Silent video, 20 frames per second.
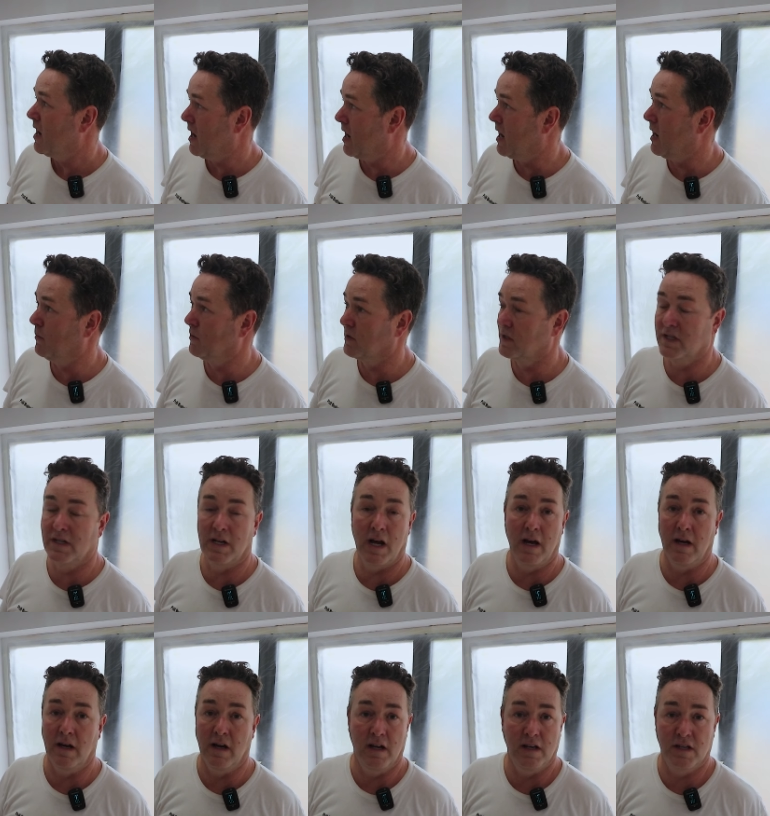I would
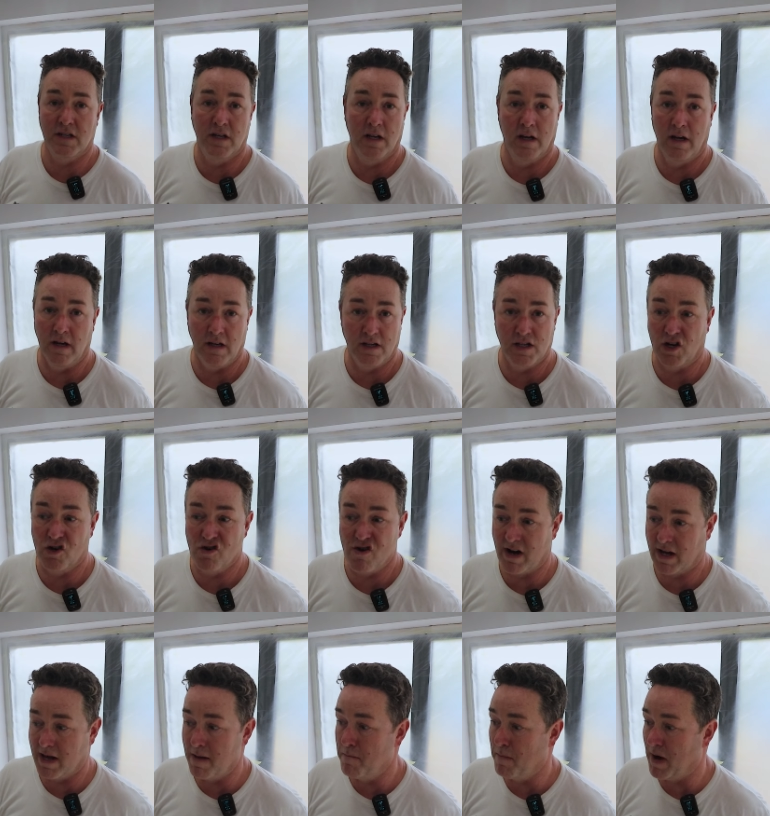say it's a, it's a
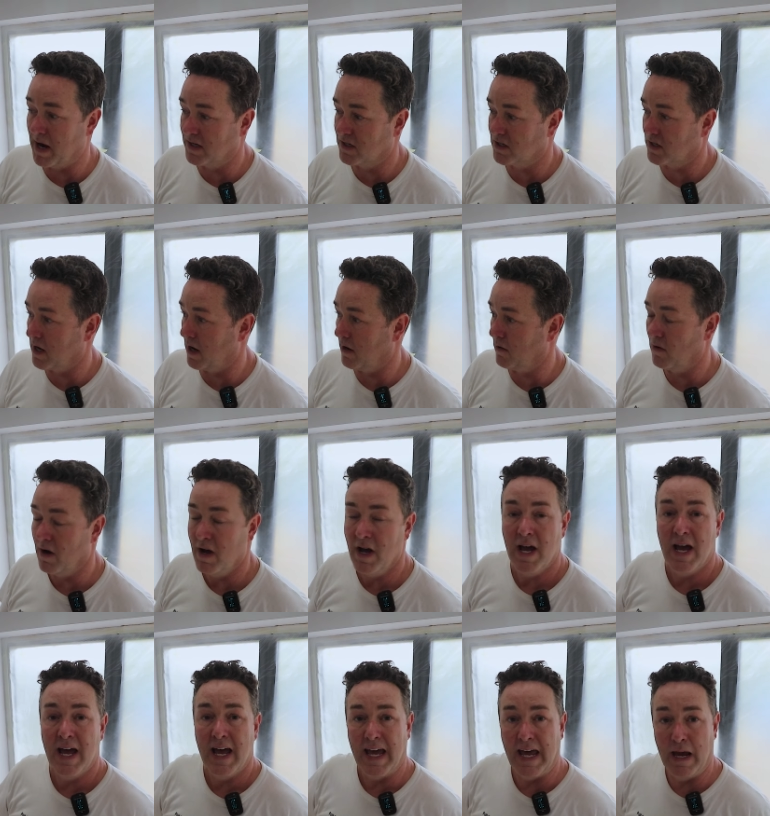cracking base coat.
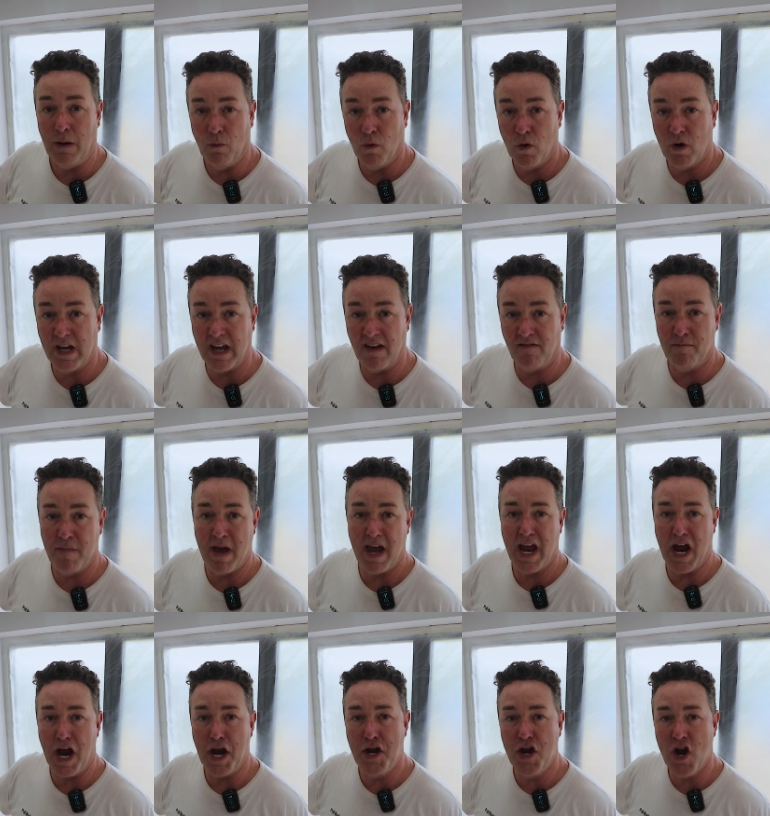It will give
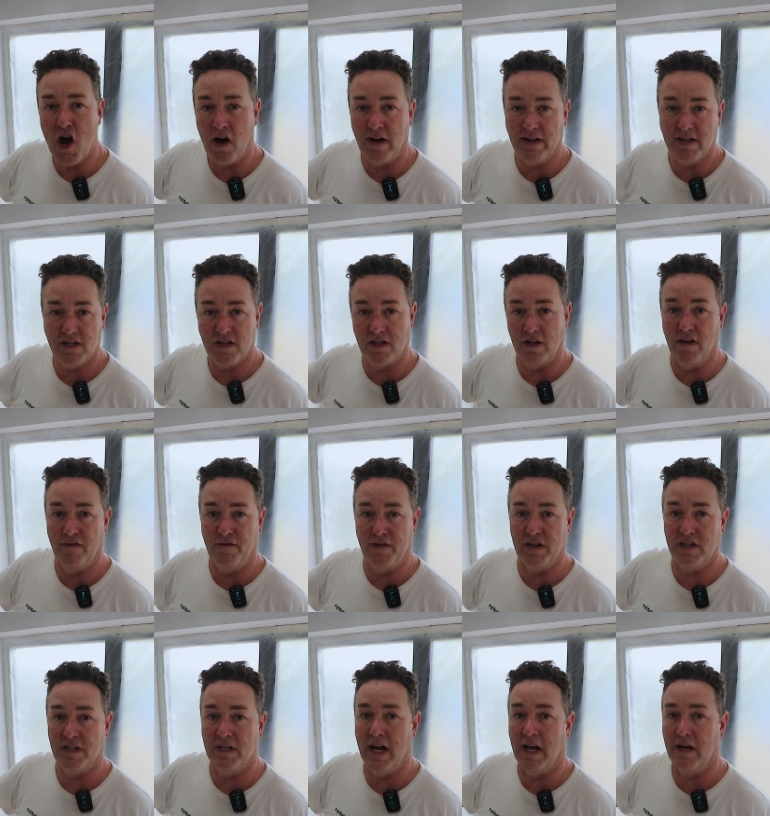me a nice
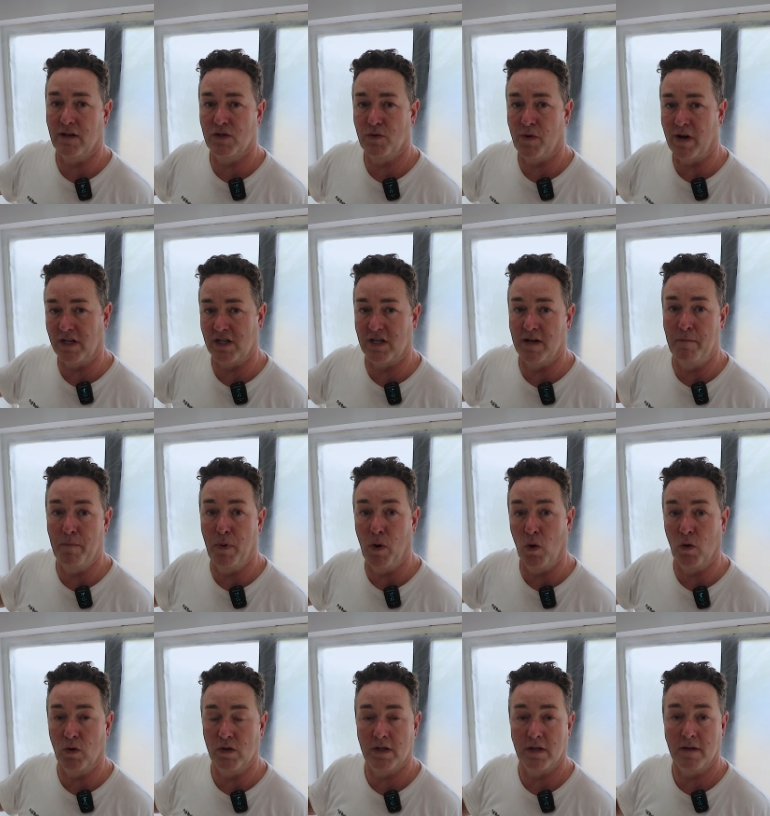surface now to actually
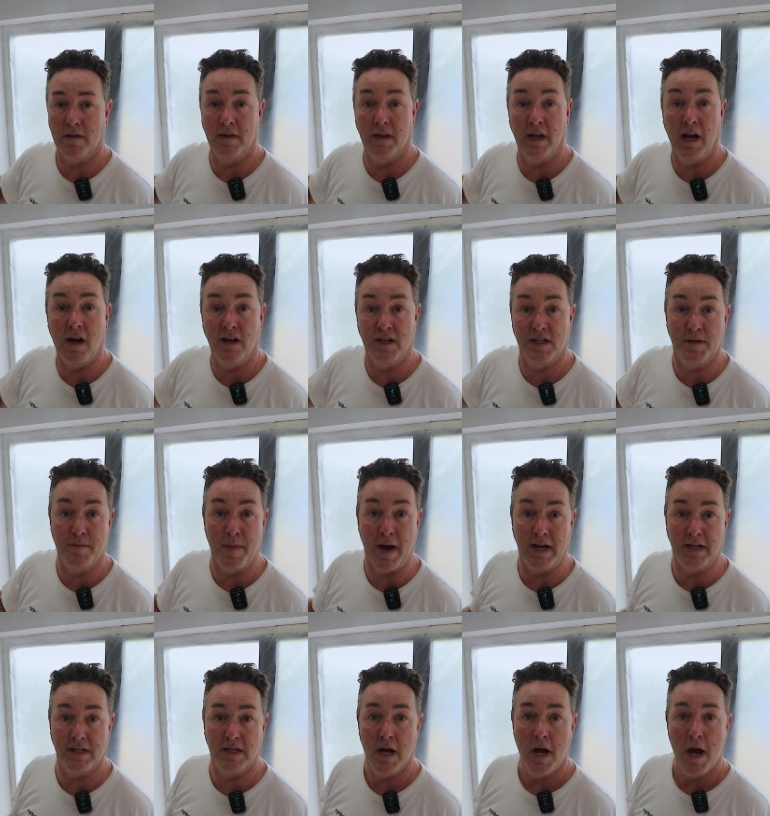put the
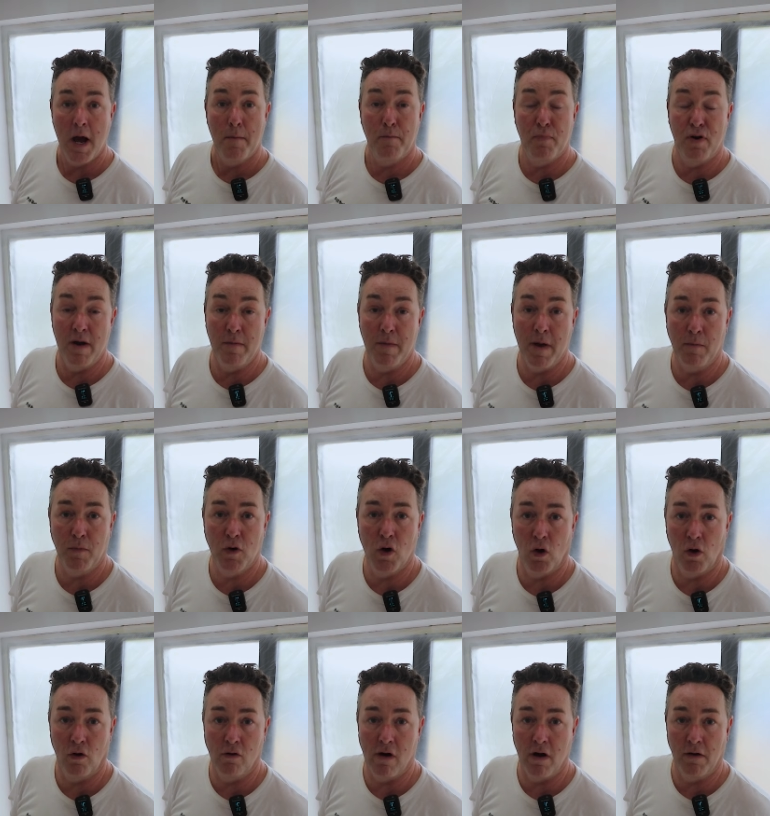Isomat premium
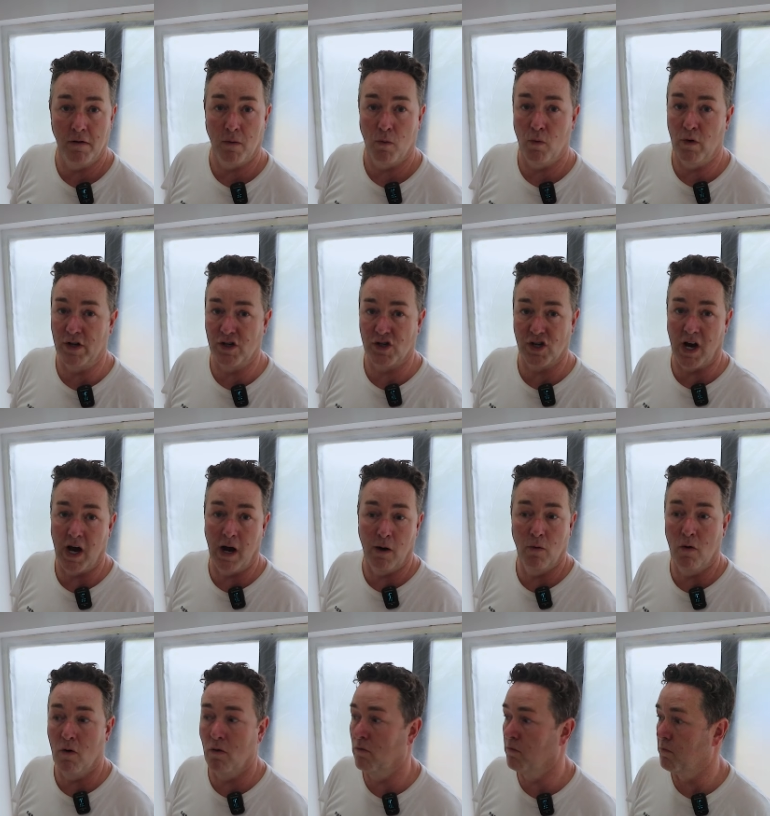colour on, which I
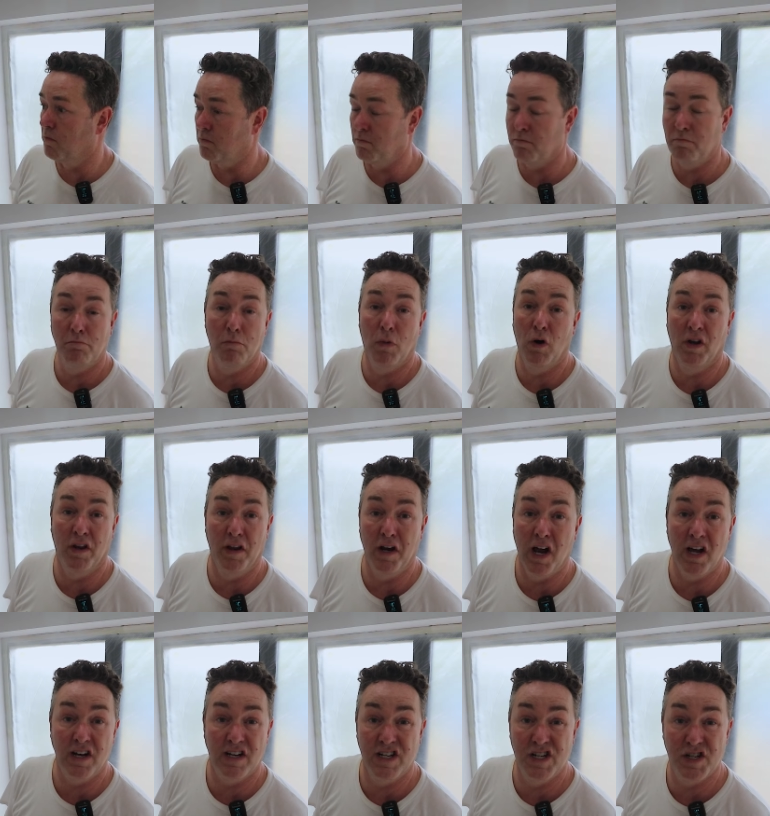will more than
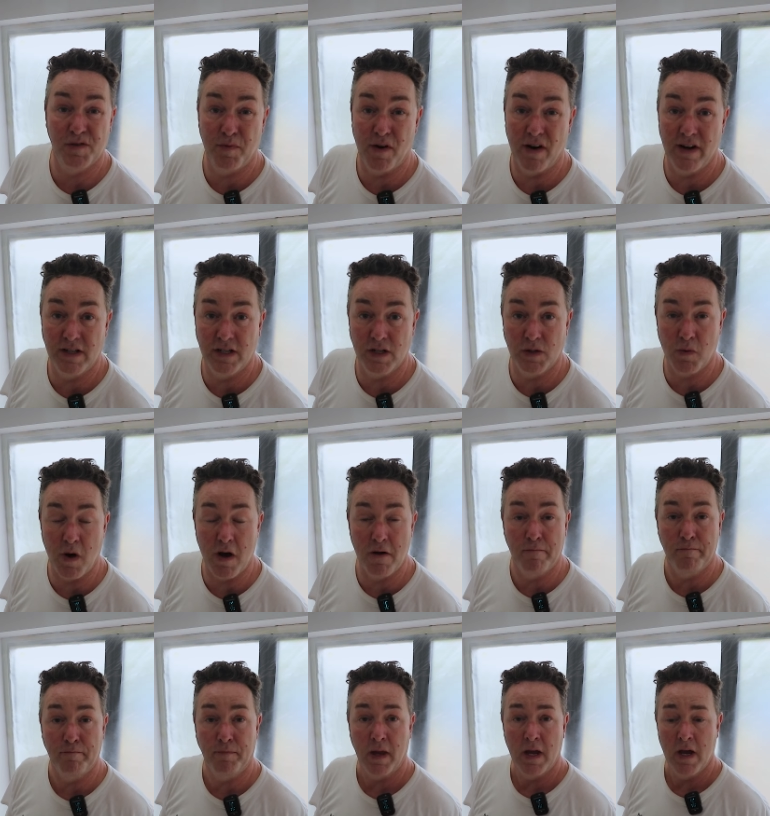likely spray it as
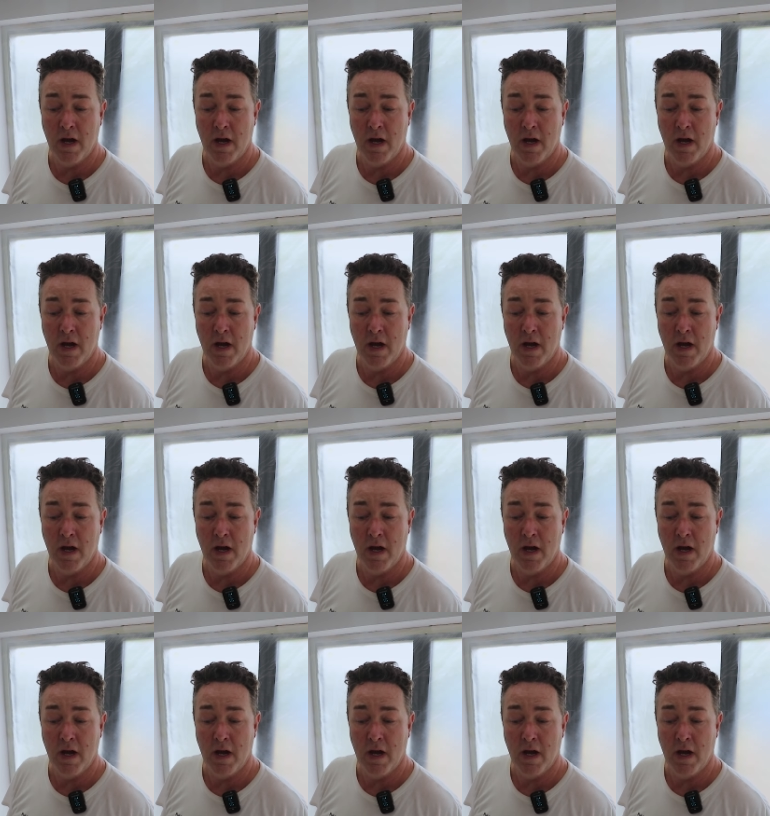well.